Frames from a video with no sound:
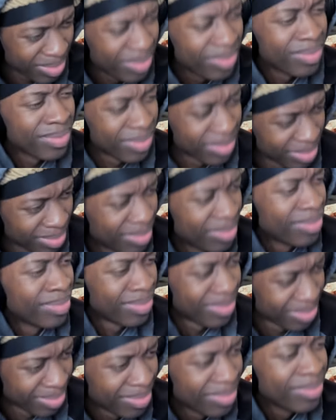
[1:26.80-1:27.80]
Some things that I
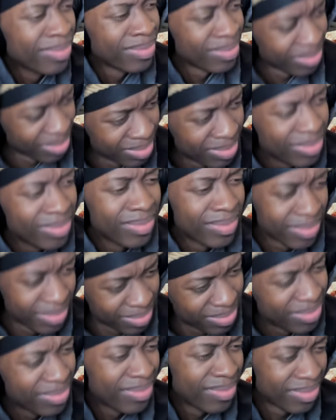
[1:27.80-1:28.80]
gotta address. I
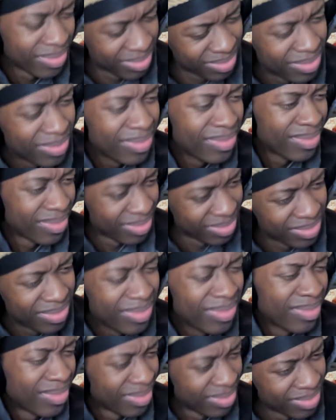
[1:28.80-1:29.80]
gotta be there for my
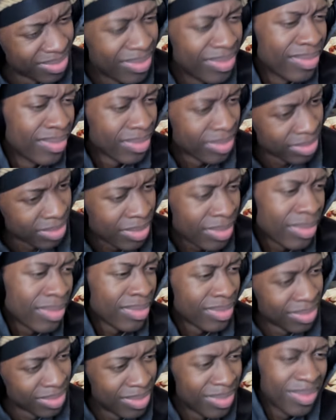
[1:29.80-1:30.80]
motherfucking kid. I
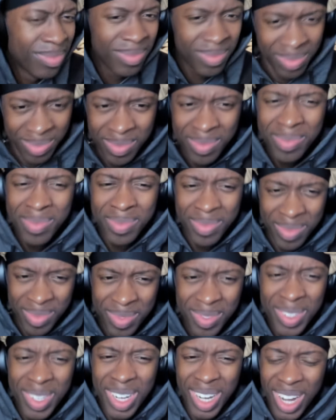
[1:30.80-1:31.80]
guess I'm just scared to
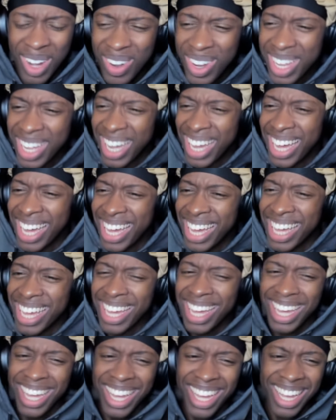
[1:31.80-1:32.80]
address. I don't wanna know
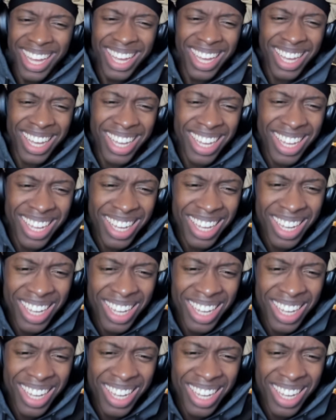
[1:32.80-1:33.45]
that they daddy rich.